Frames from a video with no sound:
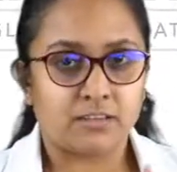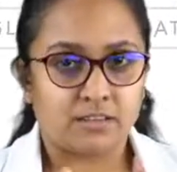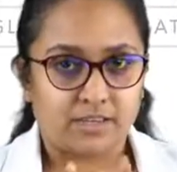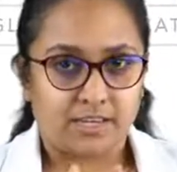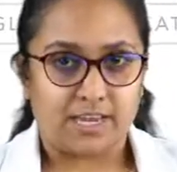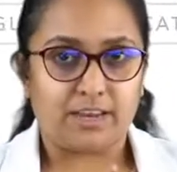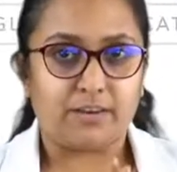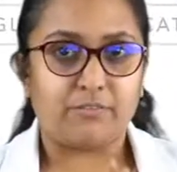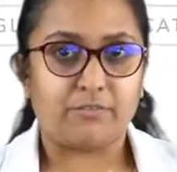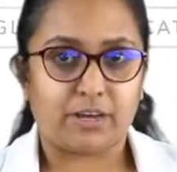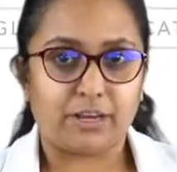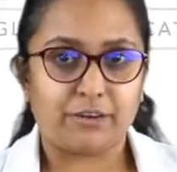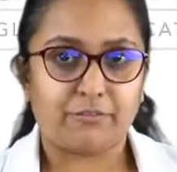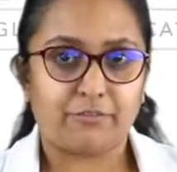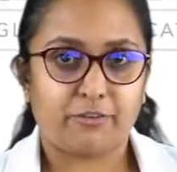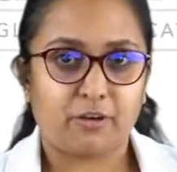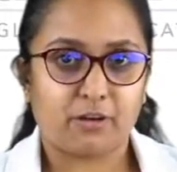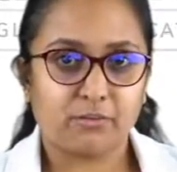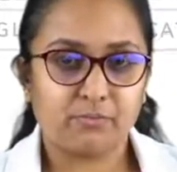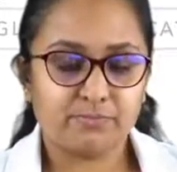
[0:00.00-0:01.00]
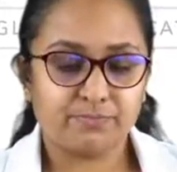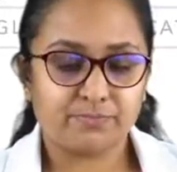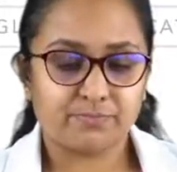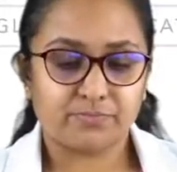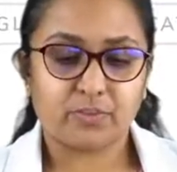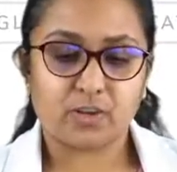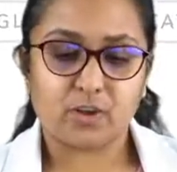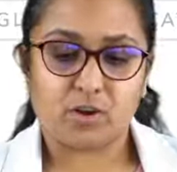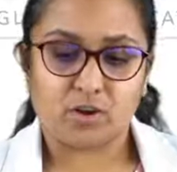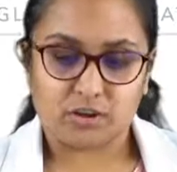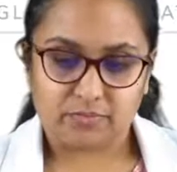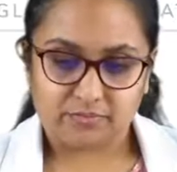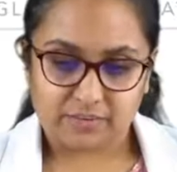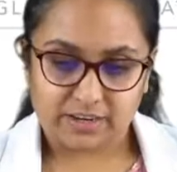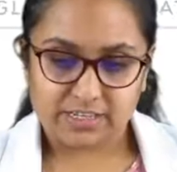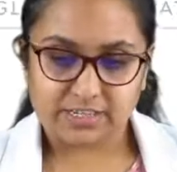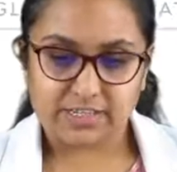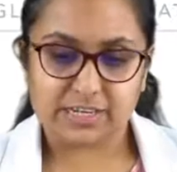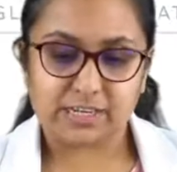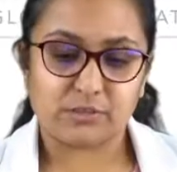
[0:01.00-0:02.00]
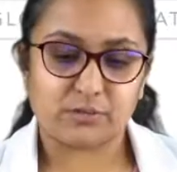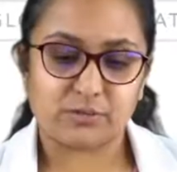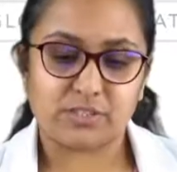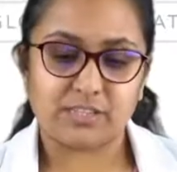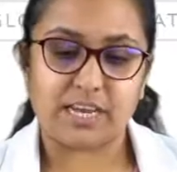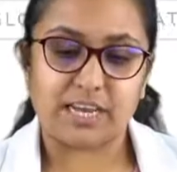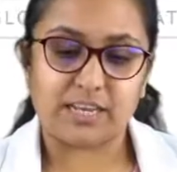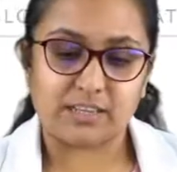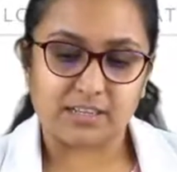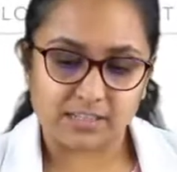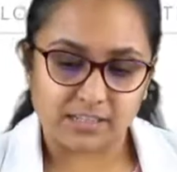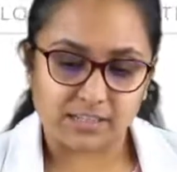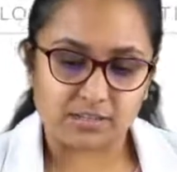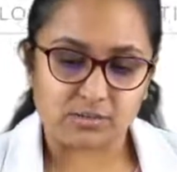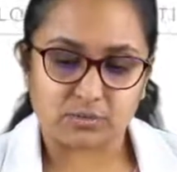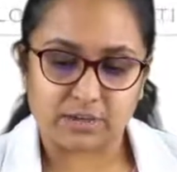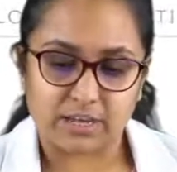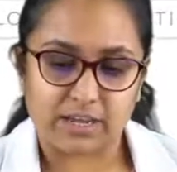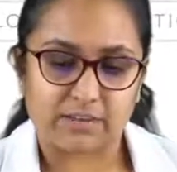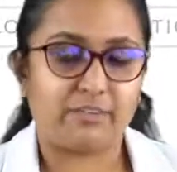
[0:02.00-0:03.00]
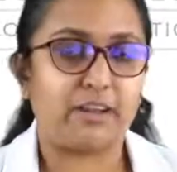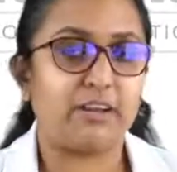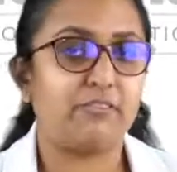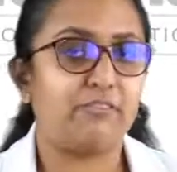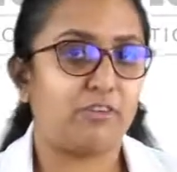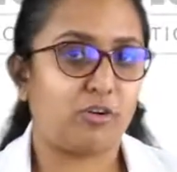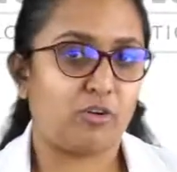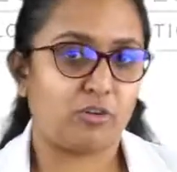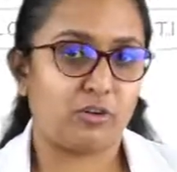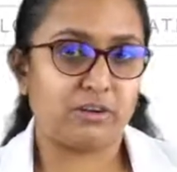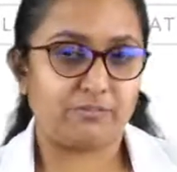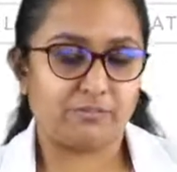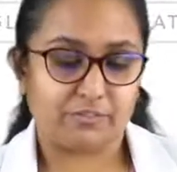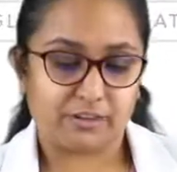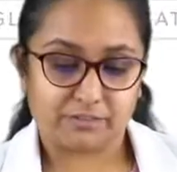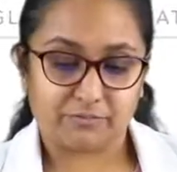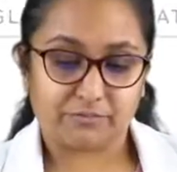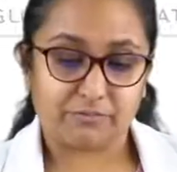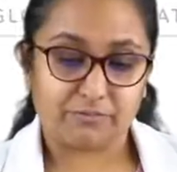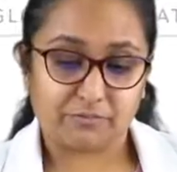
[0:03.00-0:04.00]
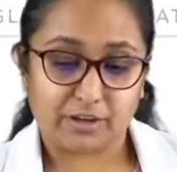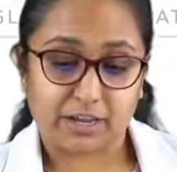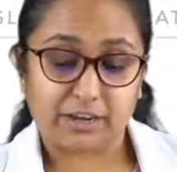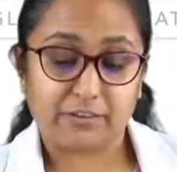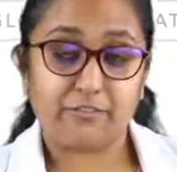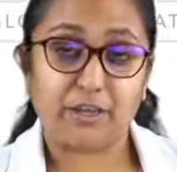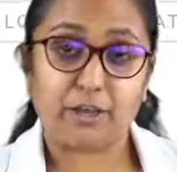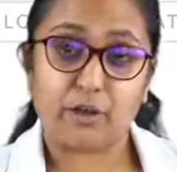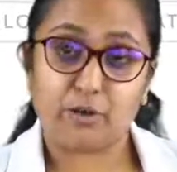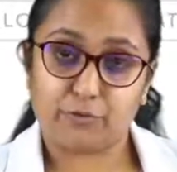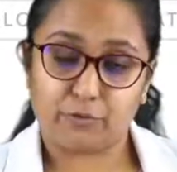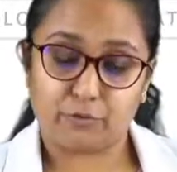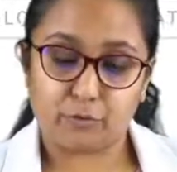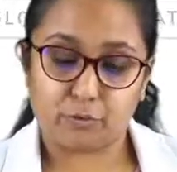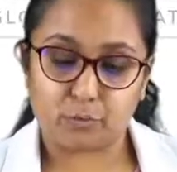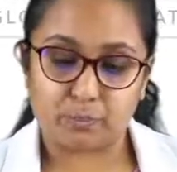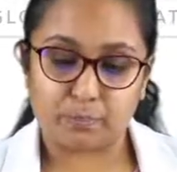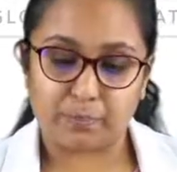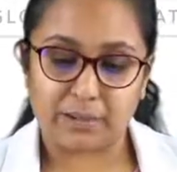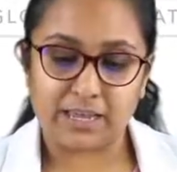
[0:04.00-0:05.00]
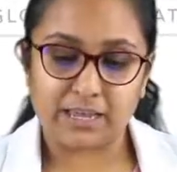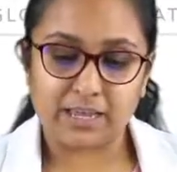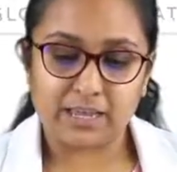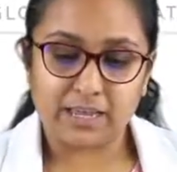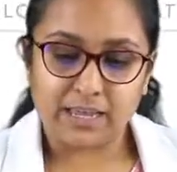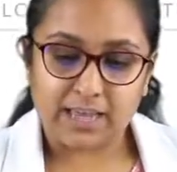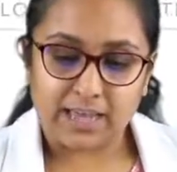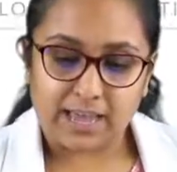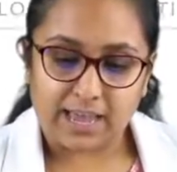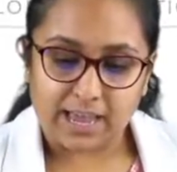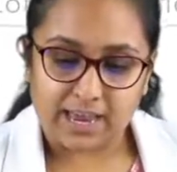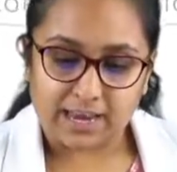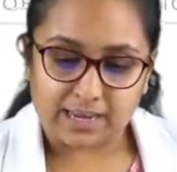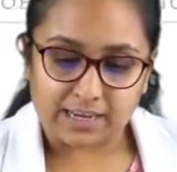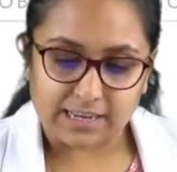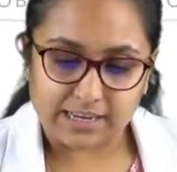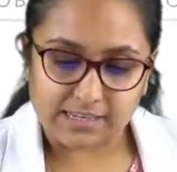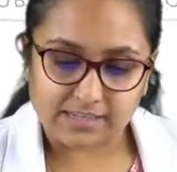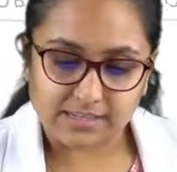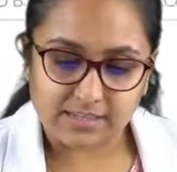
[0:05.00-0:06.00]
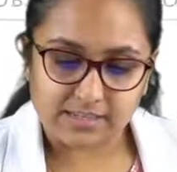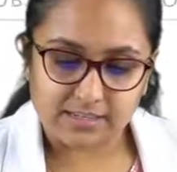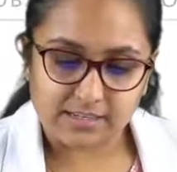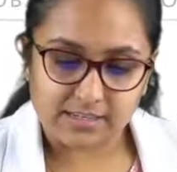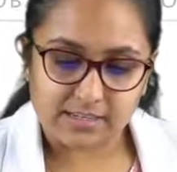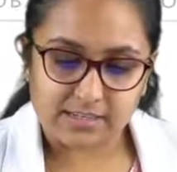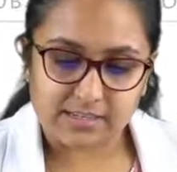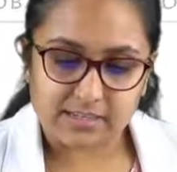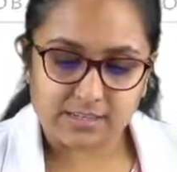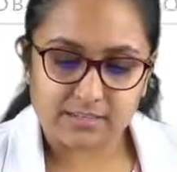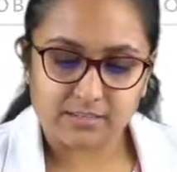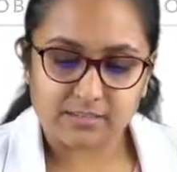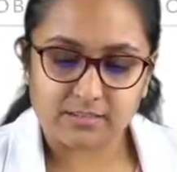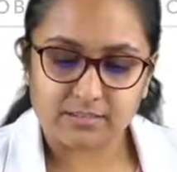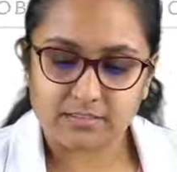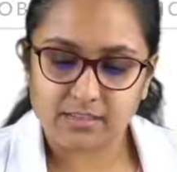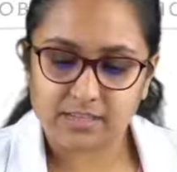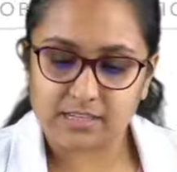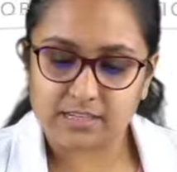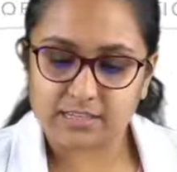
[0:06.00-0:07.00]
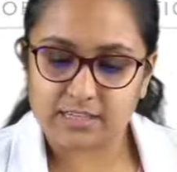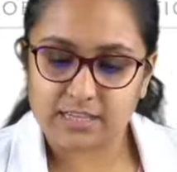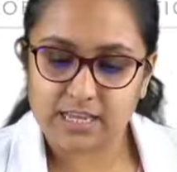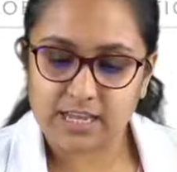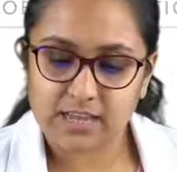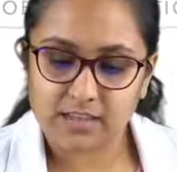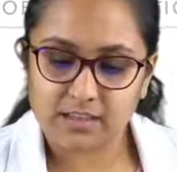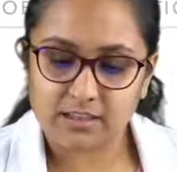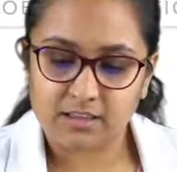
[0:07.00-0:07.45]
in one form, or we tend to say this is okay, one way of grouping, and yes, this is the